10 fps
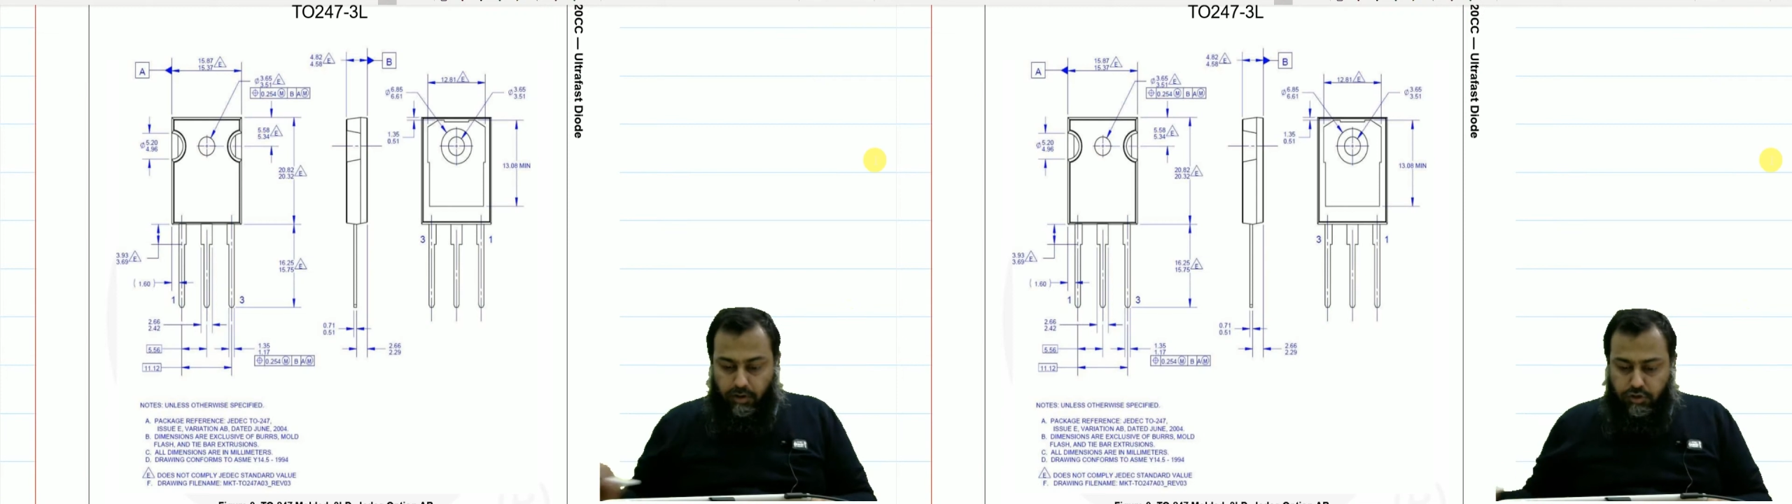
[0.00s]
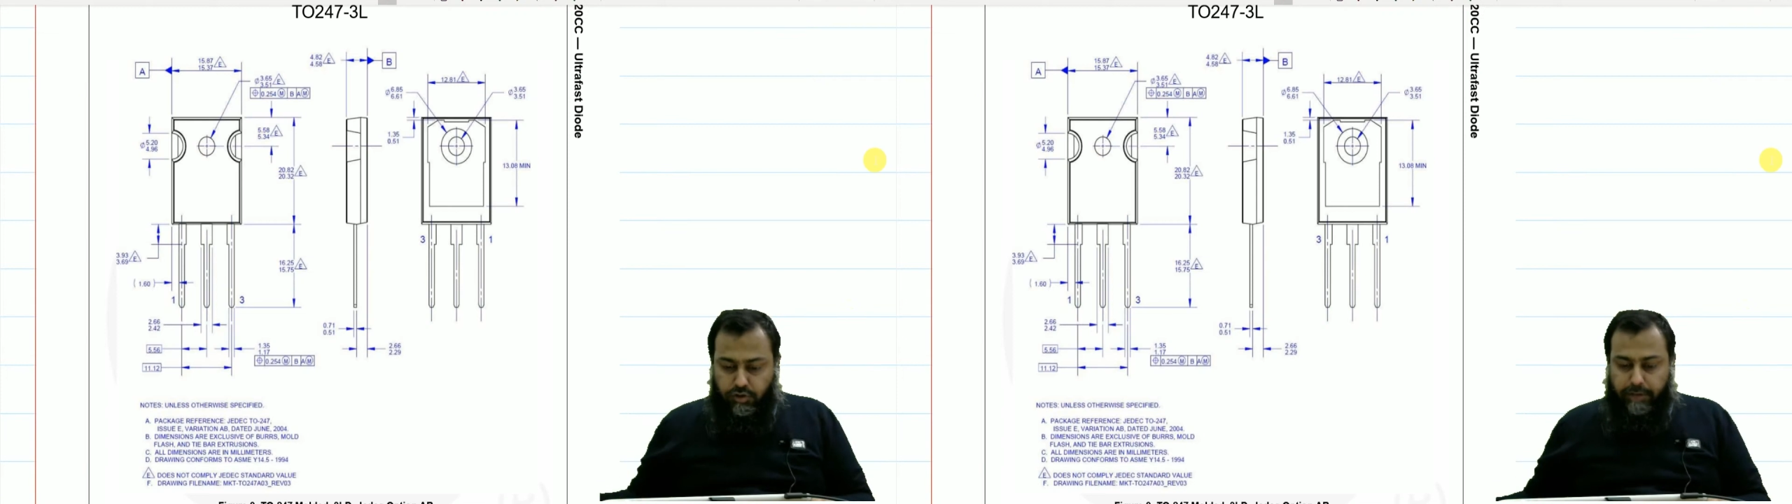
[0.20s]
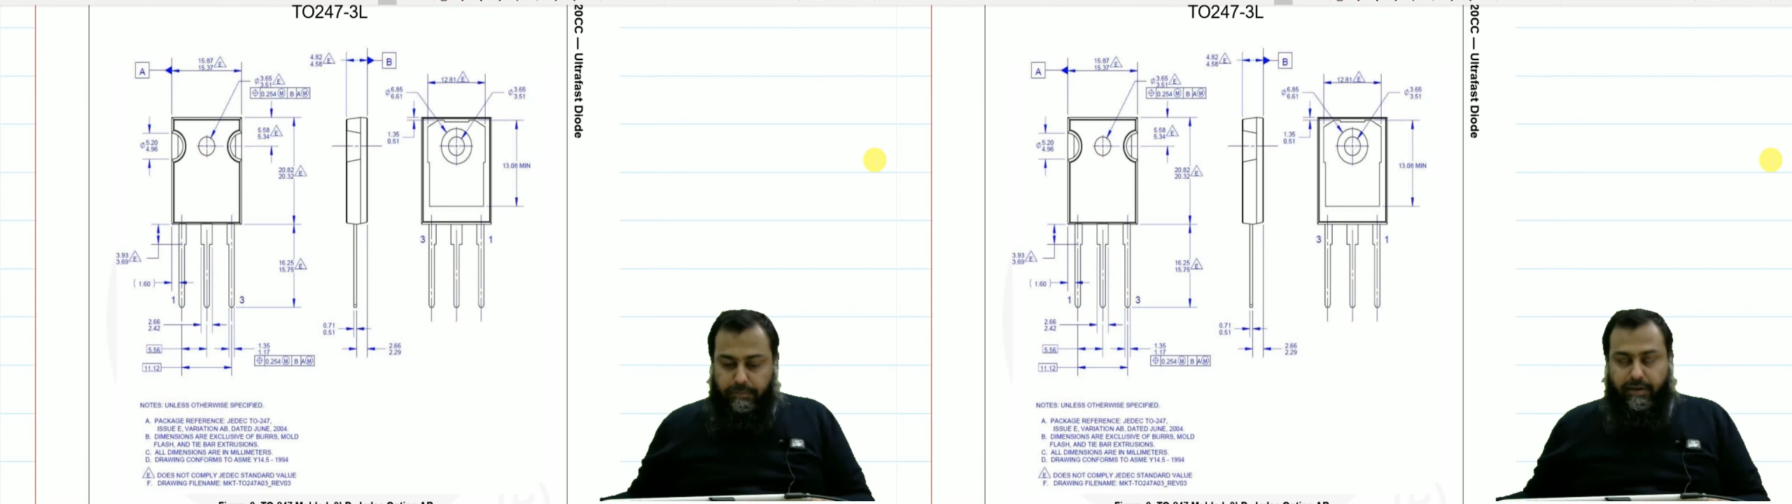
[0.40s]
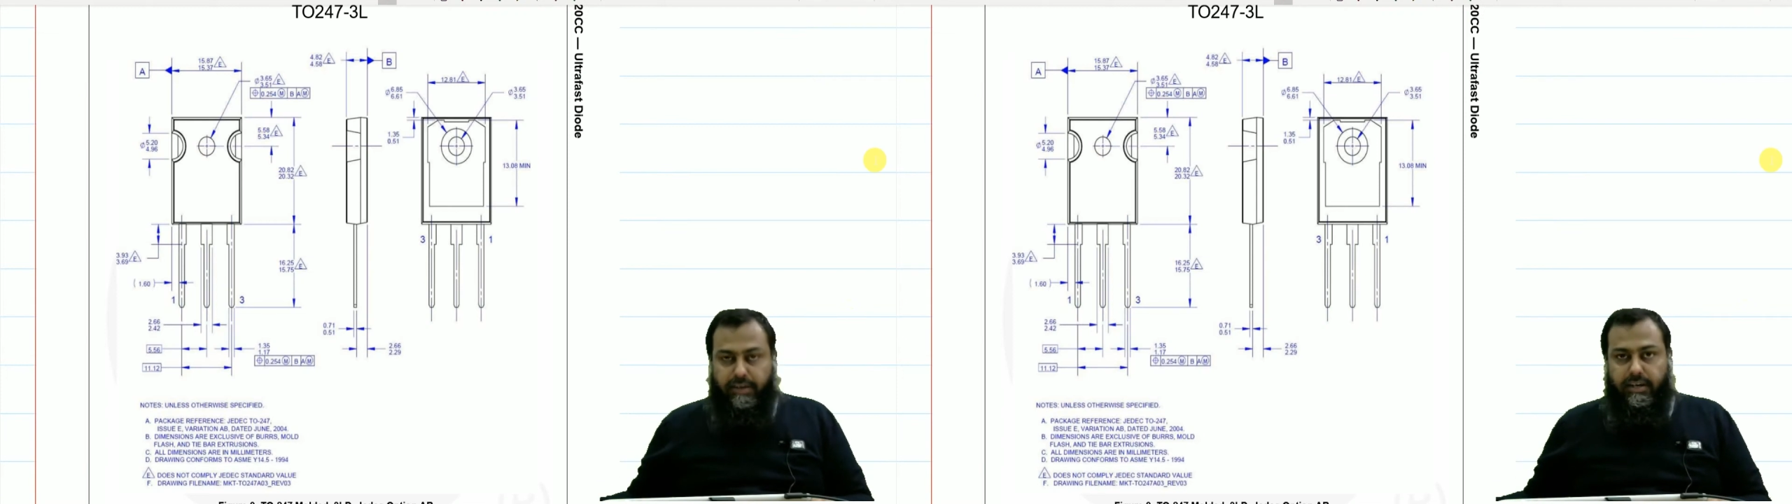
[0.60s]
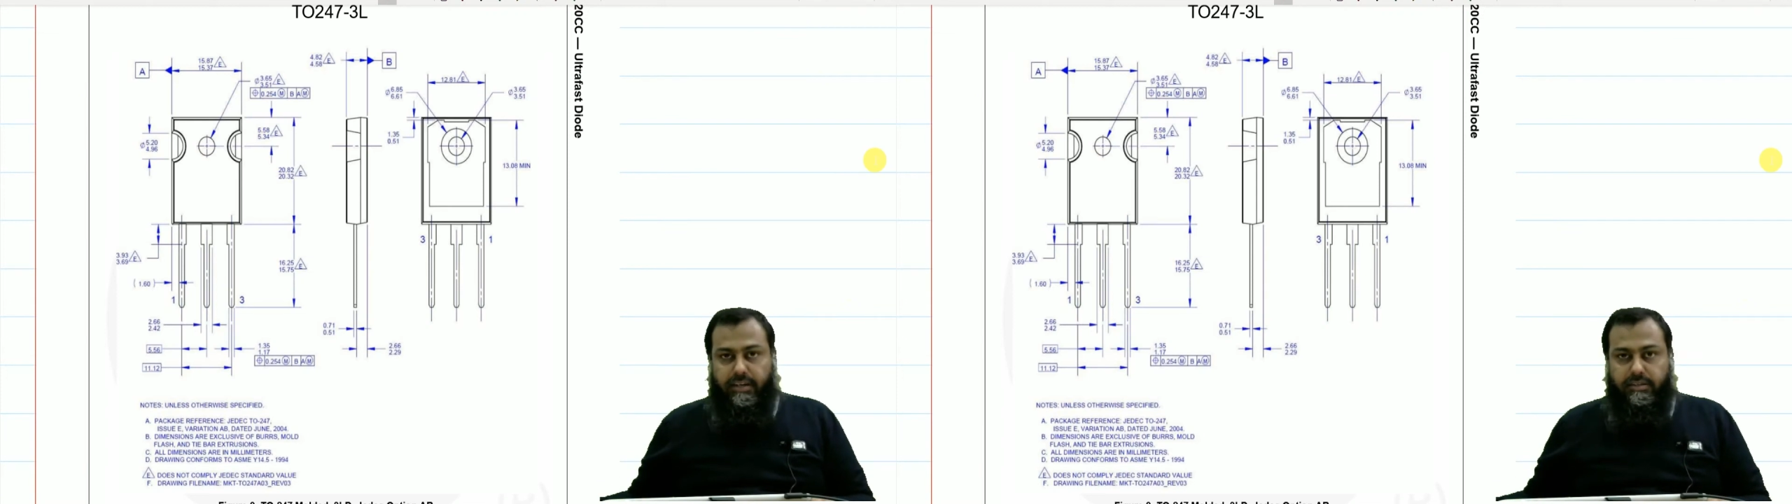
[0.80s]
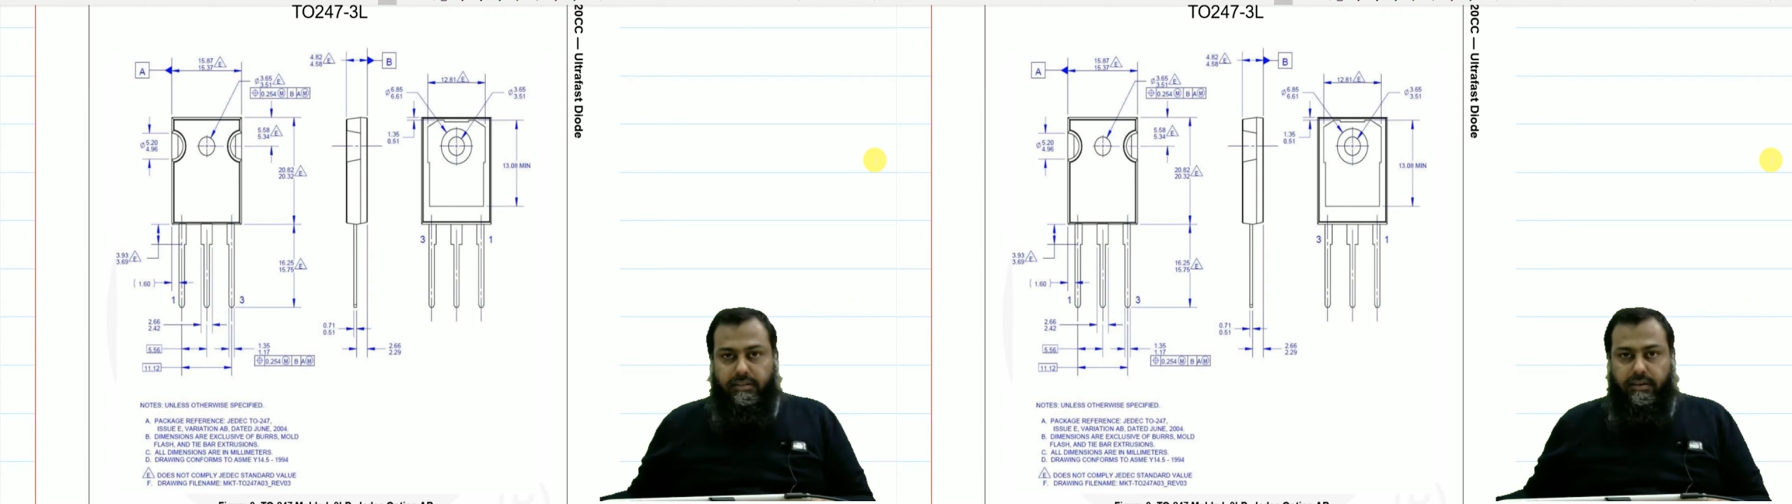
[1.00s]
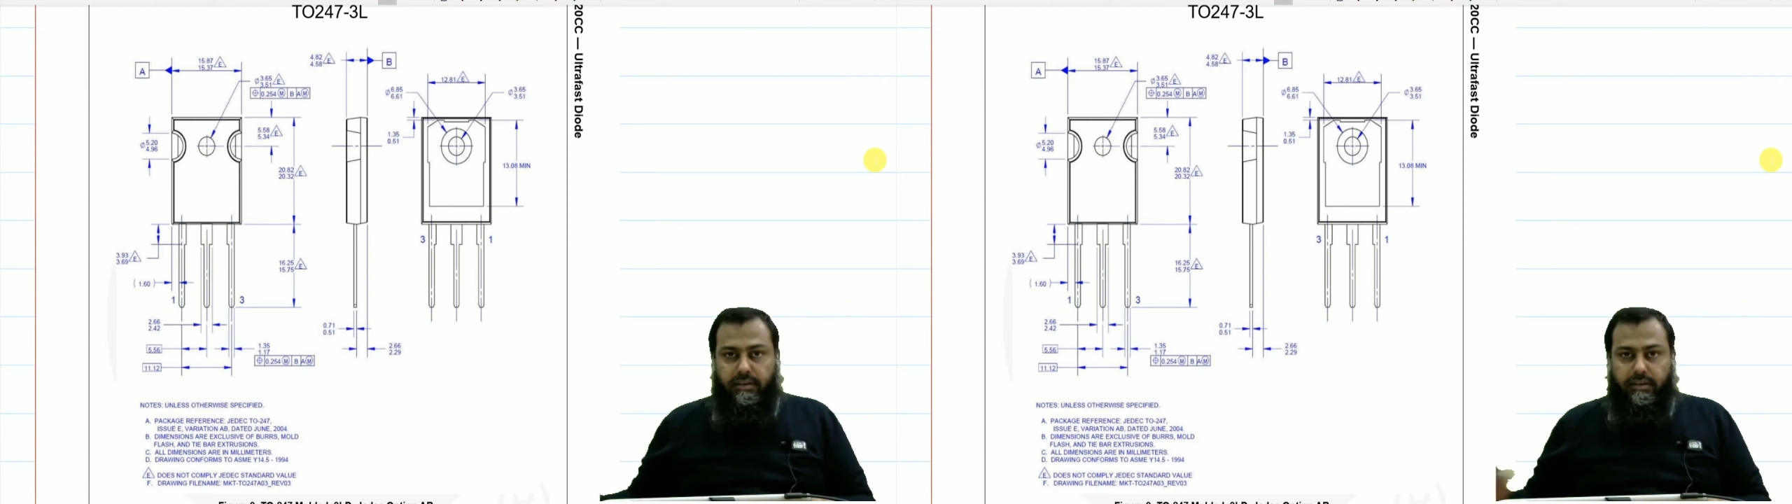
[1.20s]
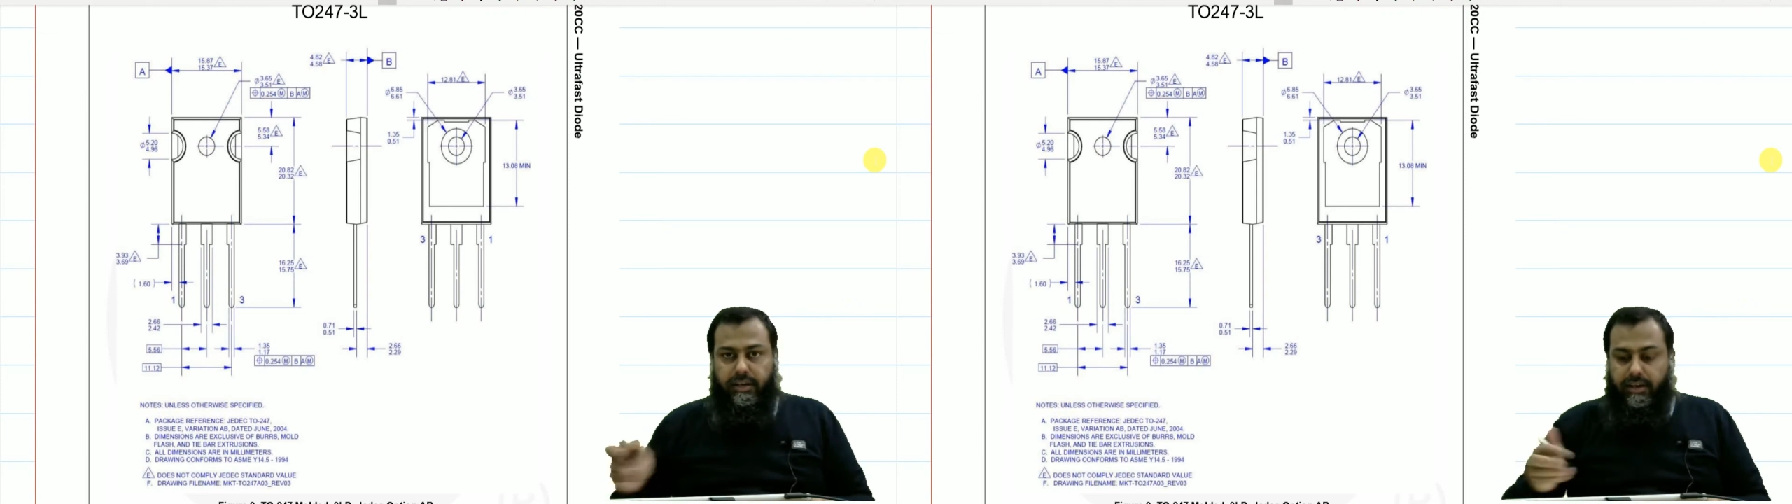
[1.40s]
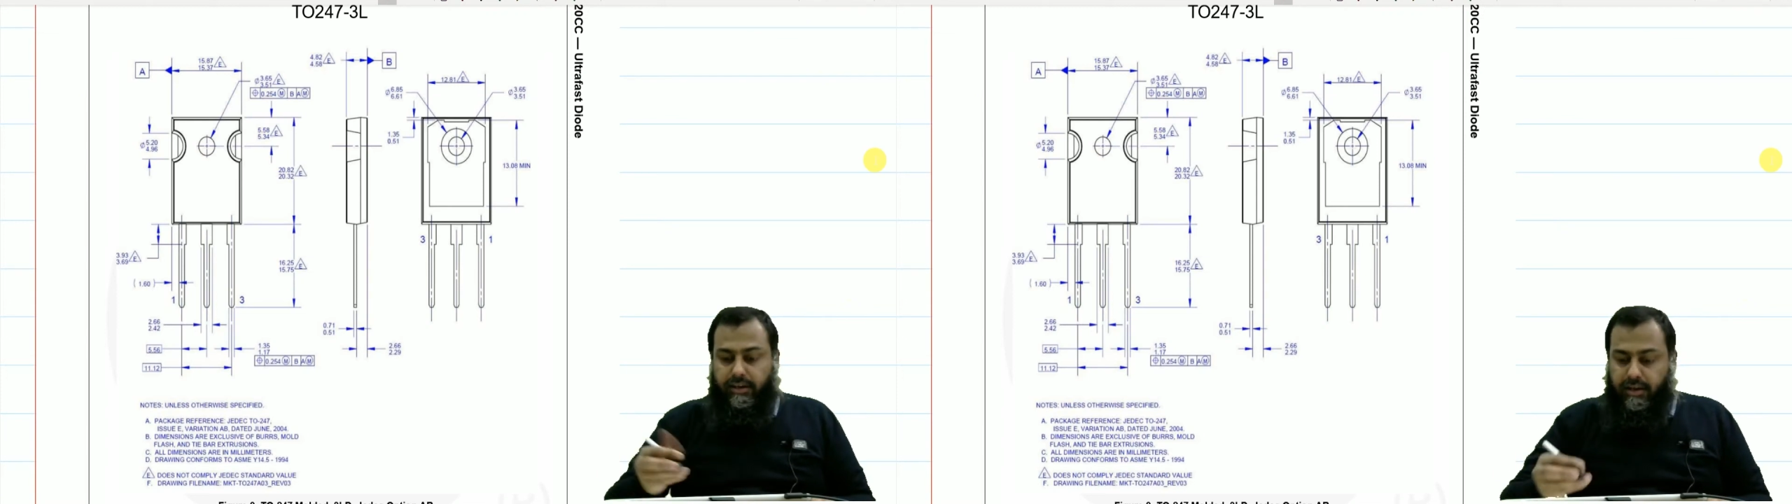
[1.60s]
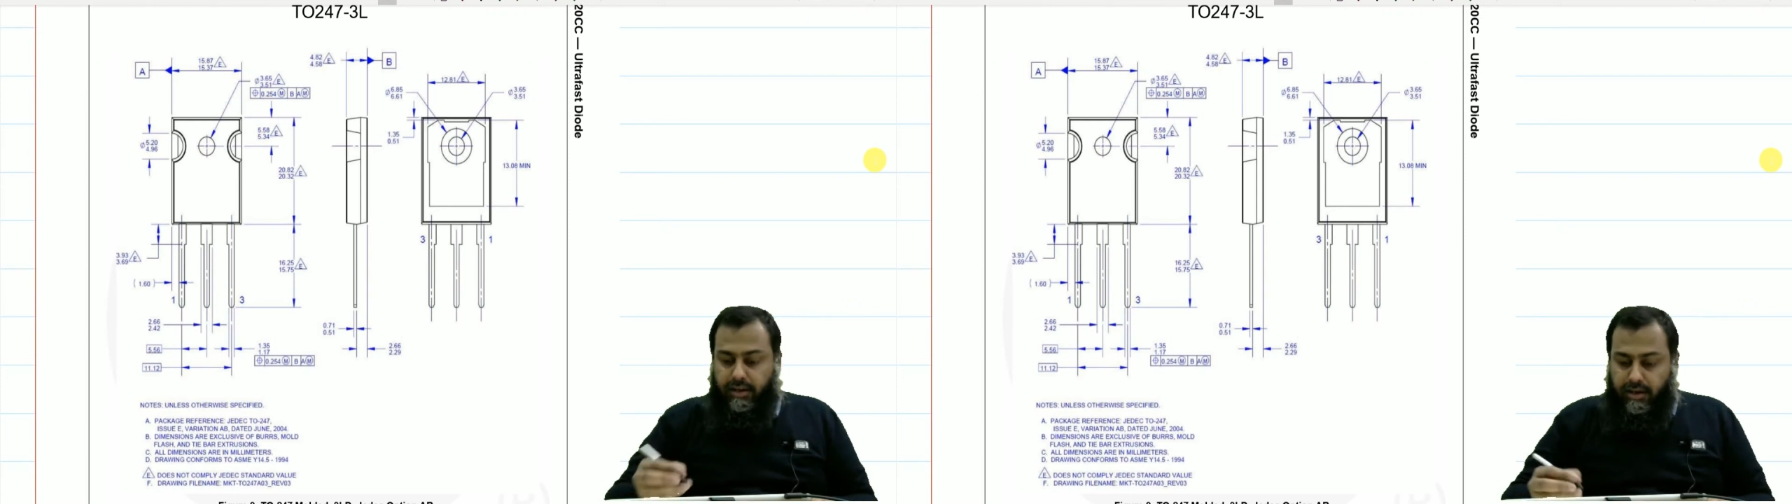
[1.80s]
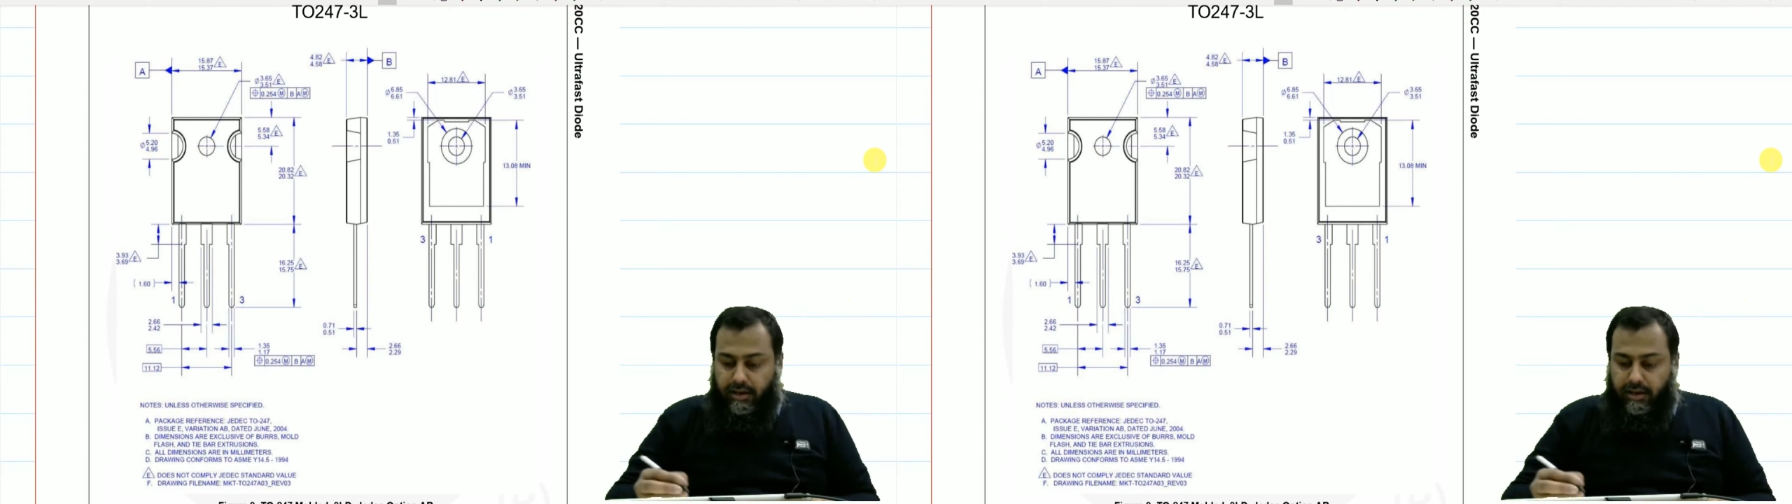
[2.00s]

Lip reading: Also, it provides us the